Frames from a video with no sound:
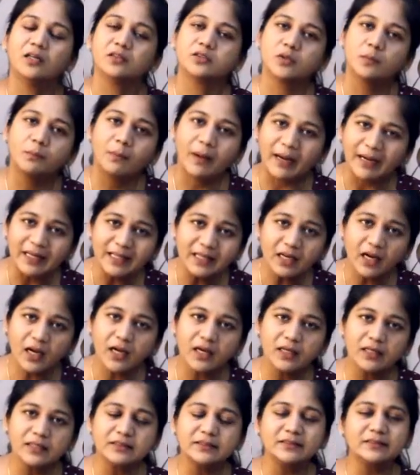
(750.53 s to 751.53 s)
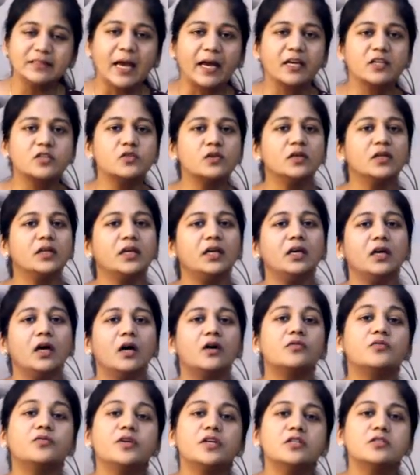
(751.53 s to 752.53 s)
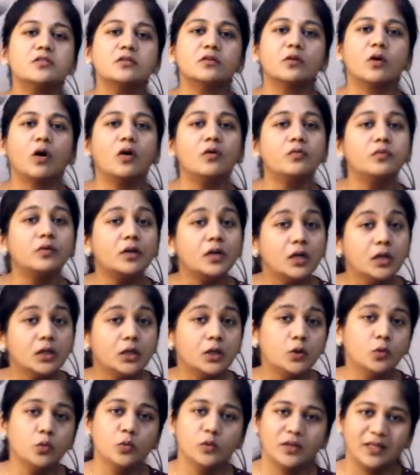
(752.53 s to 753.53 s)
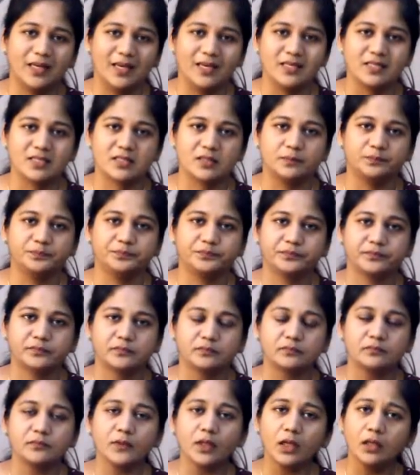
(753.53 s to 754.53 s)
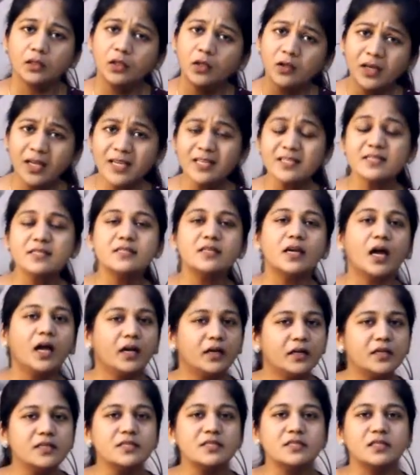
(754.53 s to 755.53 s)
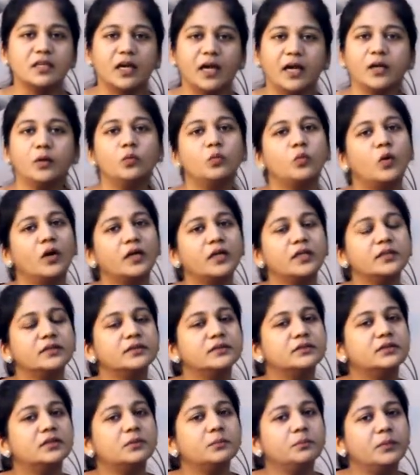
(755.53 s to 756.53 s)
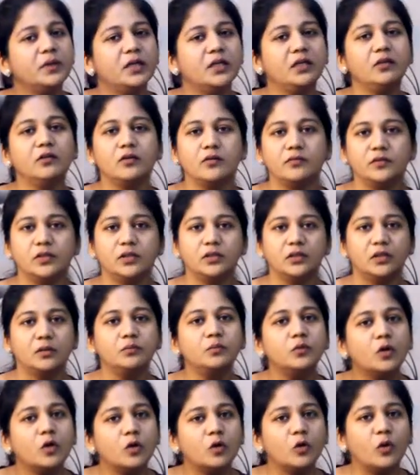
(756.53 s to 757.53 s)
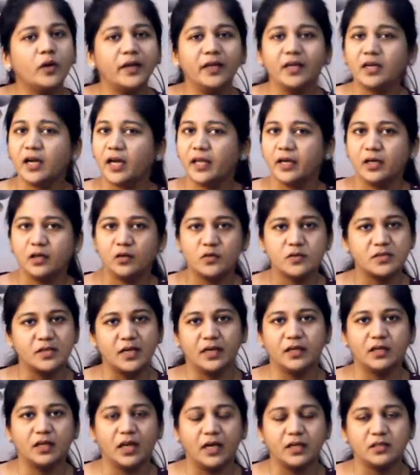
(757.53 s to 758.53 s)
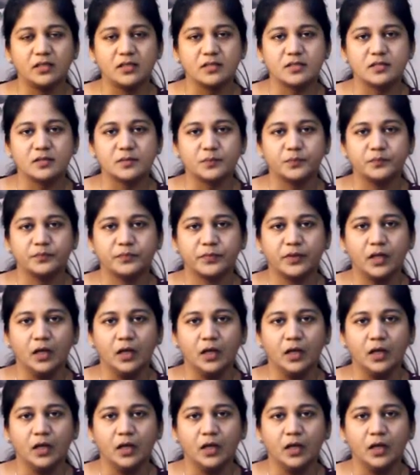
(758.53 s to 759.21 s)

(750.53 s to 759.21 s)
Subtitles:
So muddy iris is actually a feature of an acute case. Now let's understand what is the meaning of the term chronic iridocyclitis.